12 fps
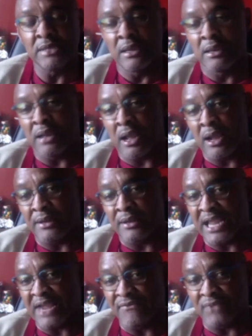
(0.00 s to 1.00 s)
They
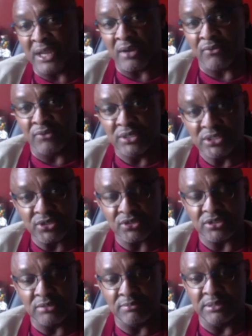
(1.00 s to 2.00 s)
have not researched the
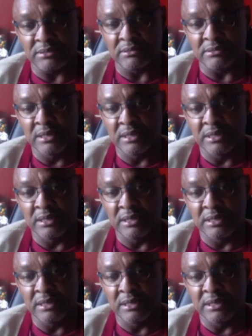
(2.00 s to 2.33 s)
bill.